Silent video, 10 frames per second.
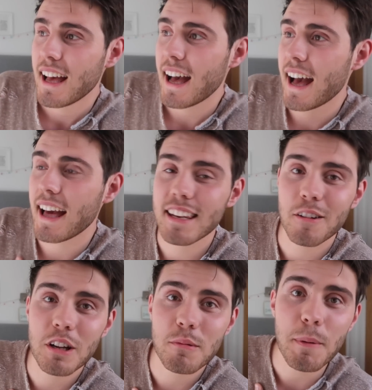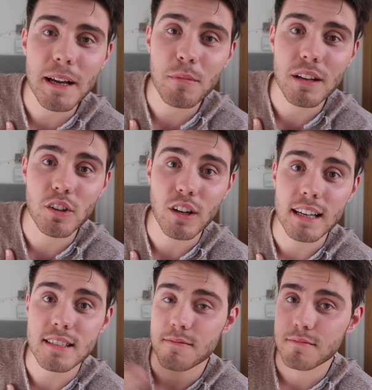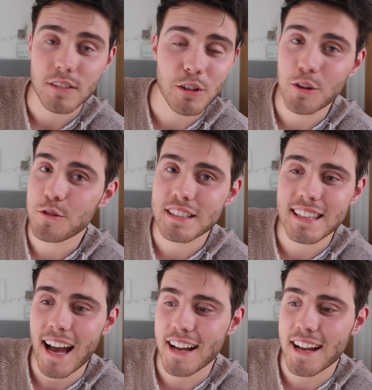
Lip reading: And I'm going to be picking one of you guys who uses that